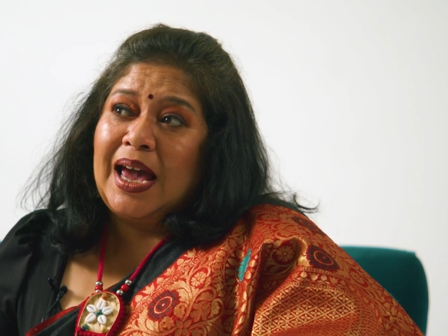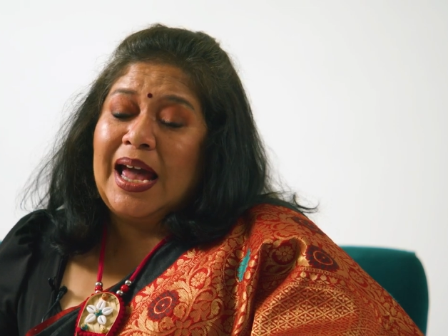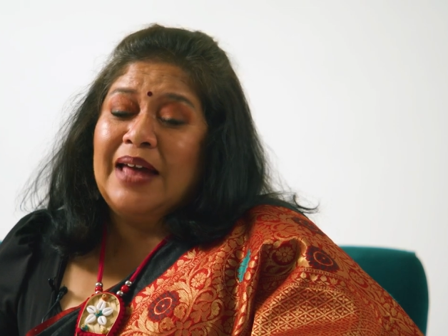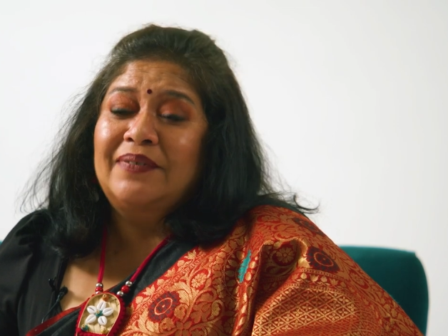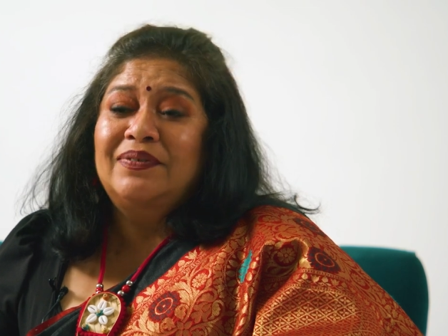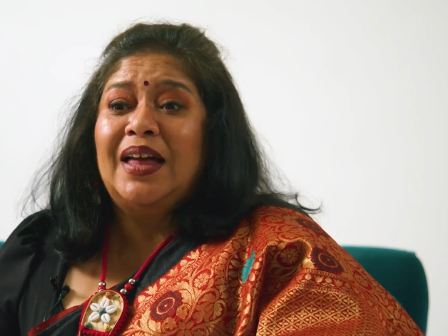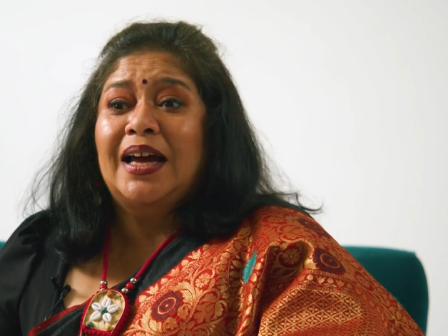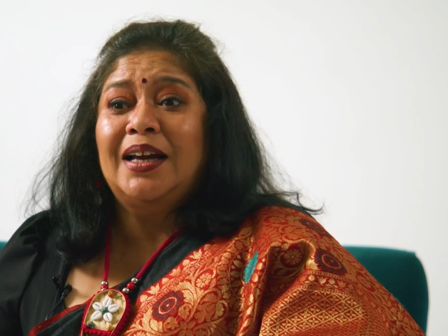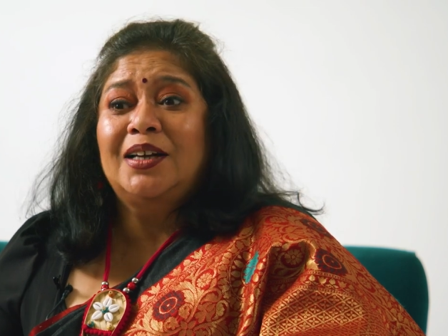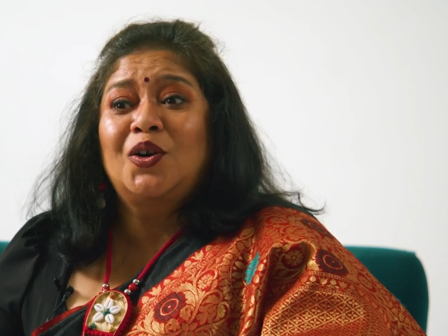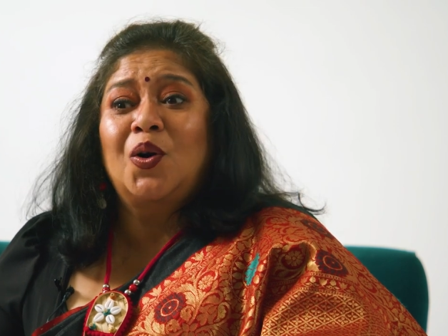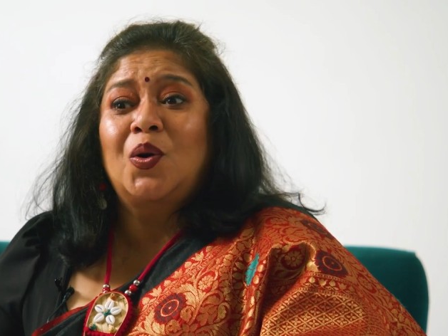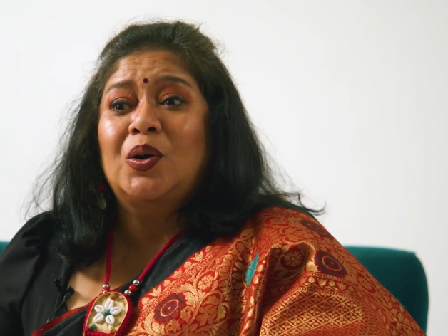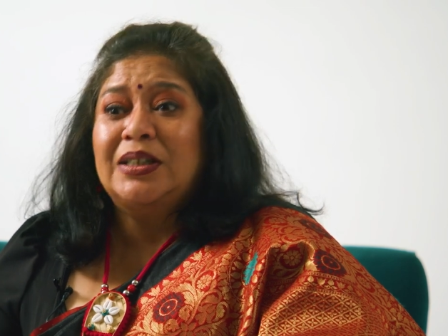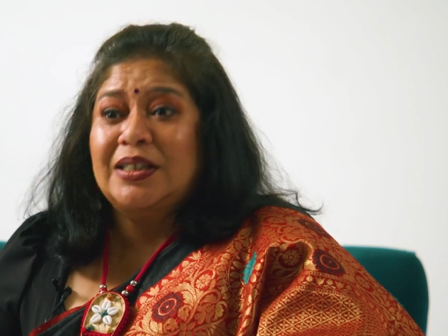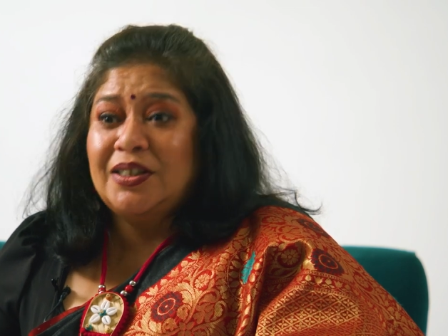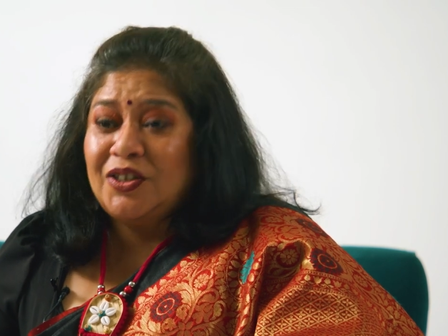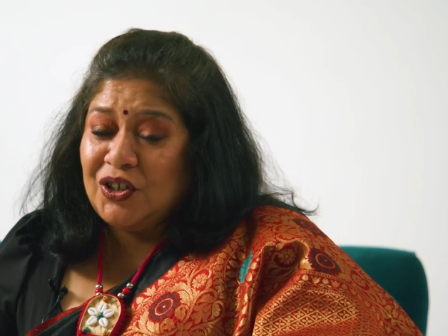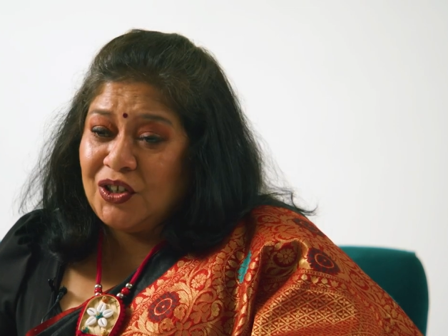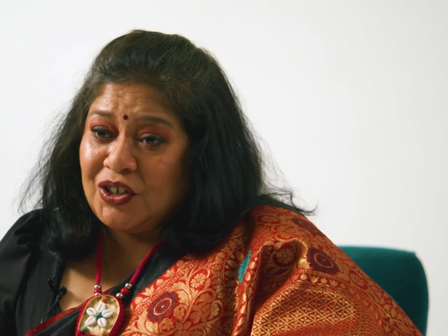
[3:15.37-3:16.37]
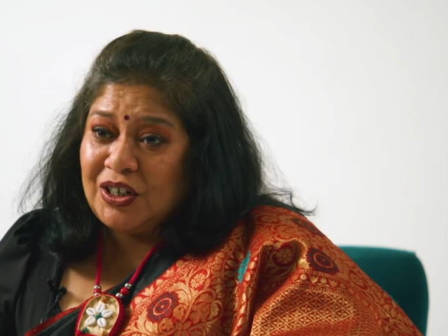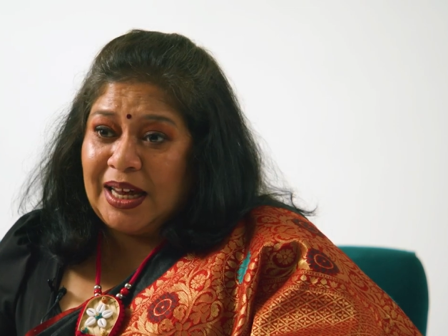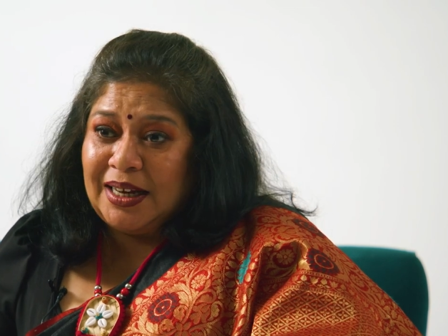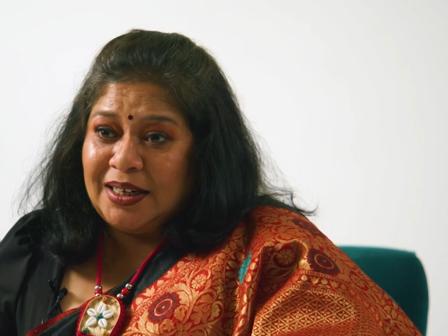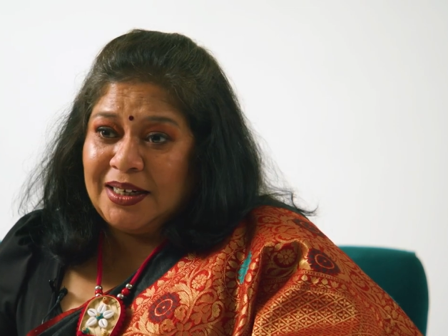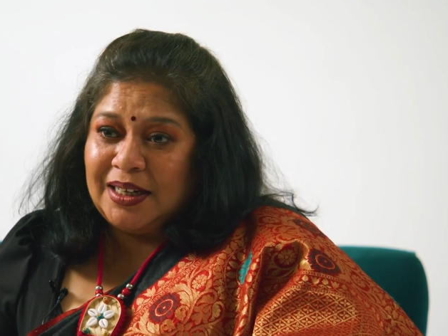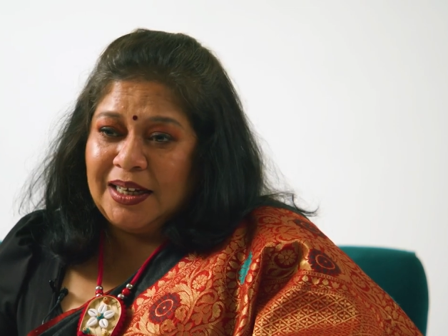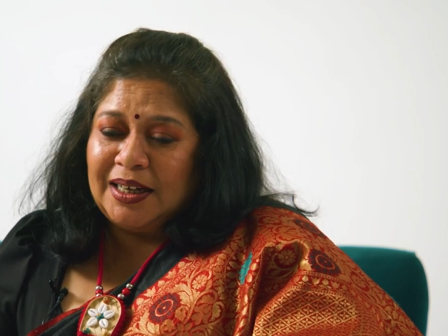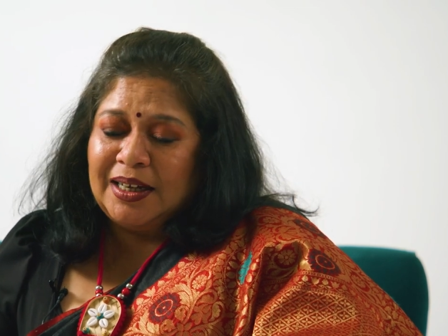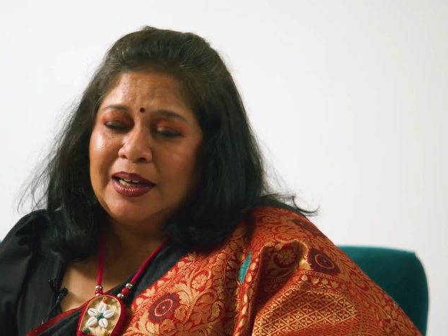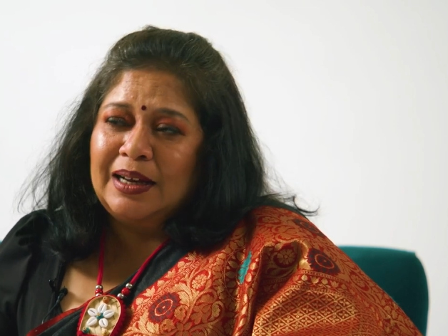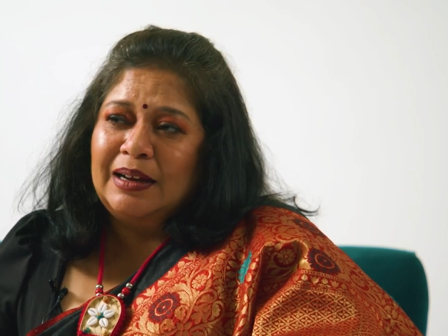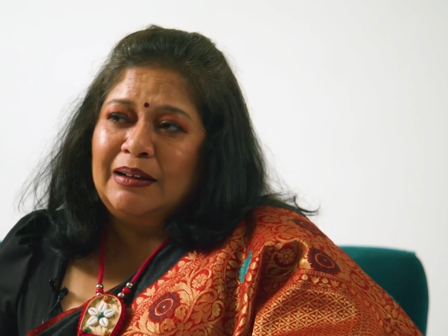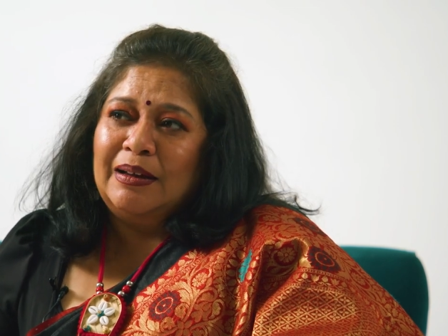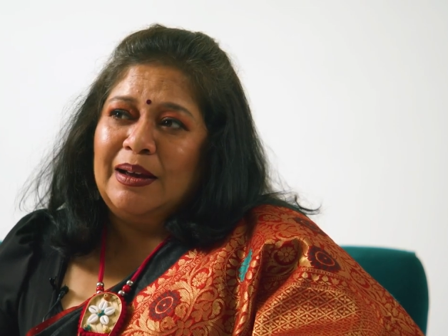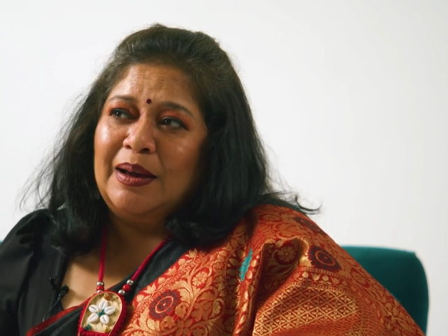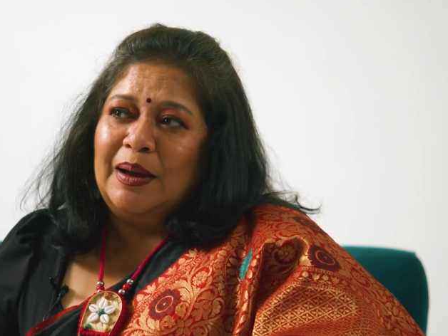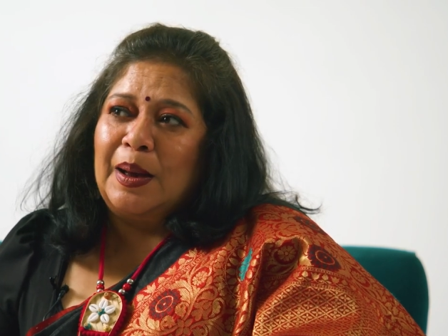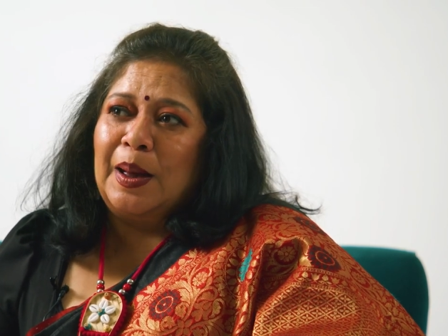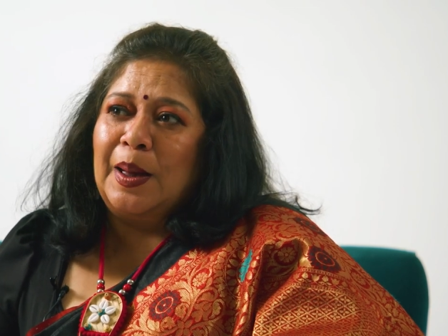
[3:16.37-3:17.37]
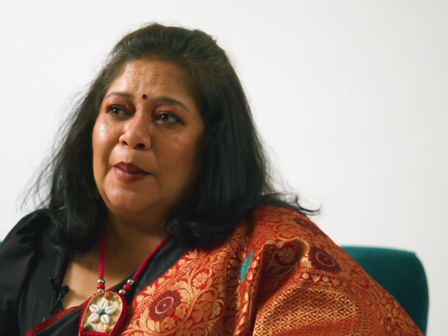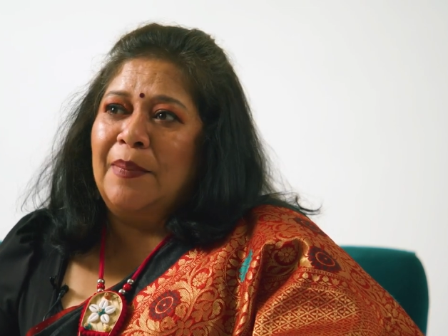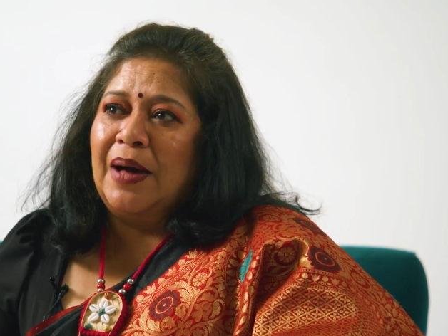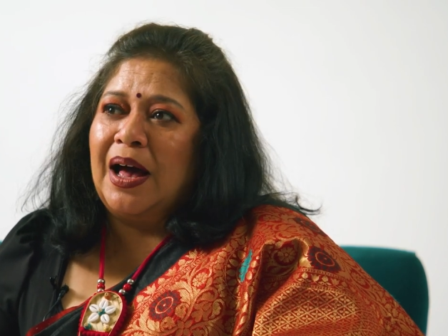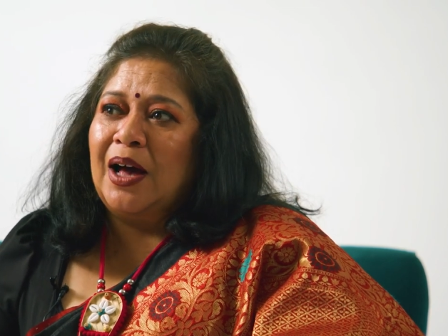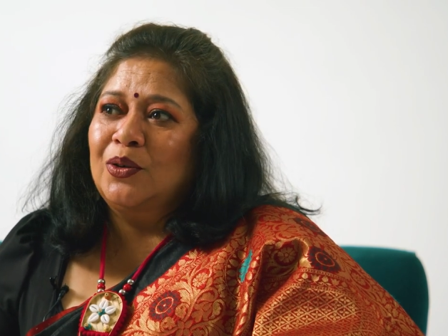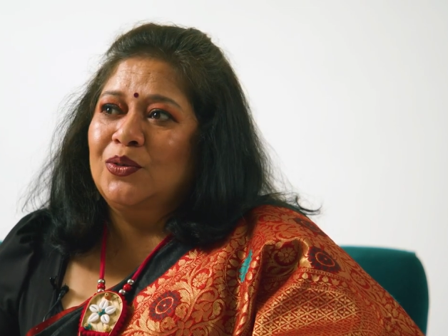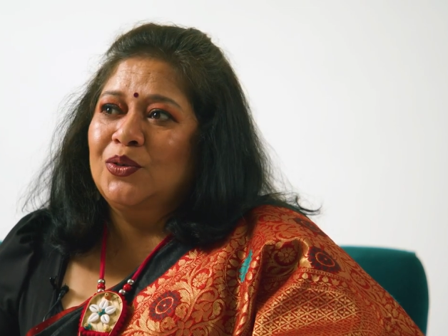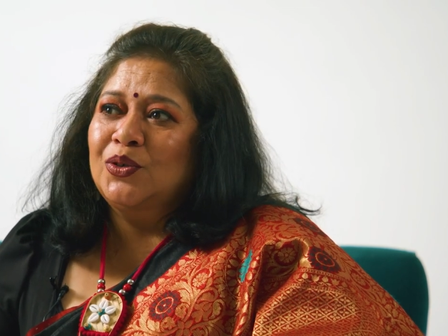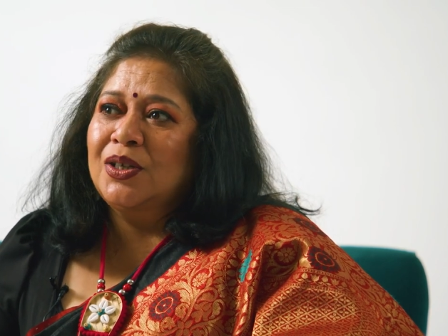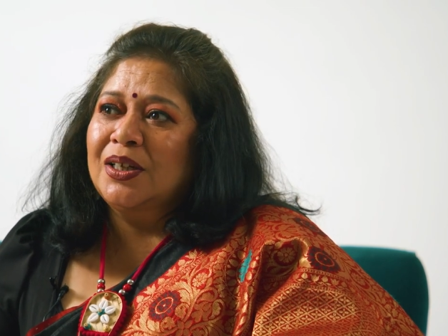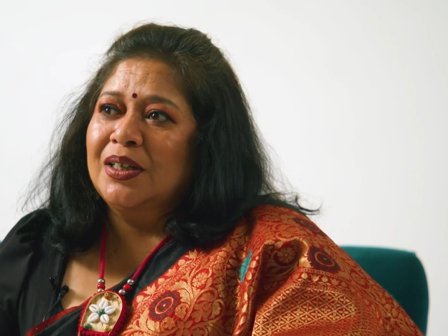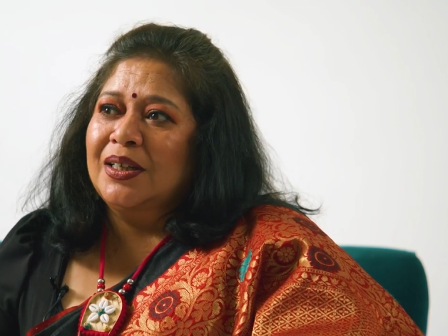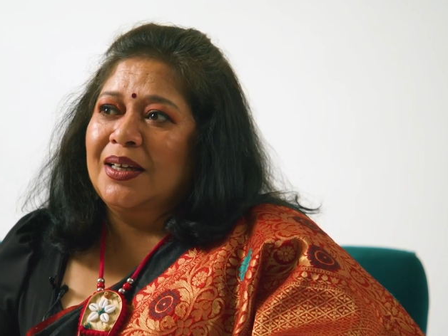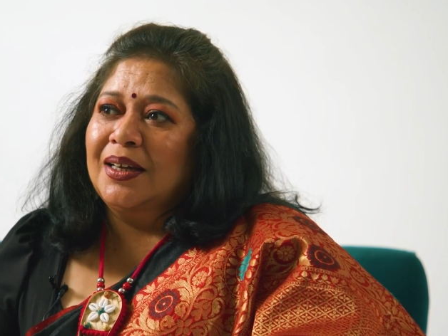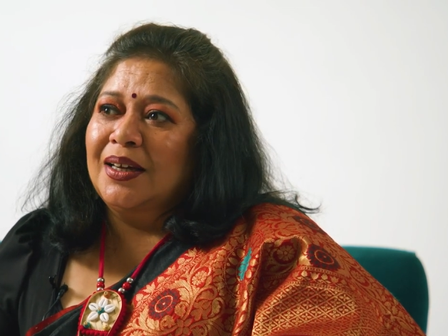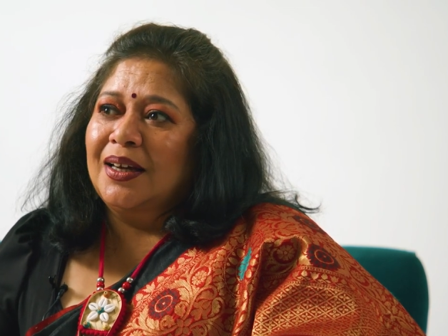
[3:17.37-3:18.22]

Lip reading: and that got us chatting about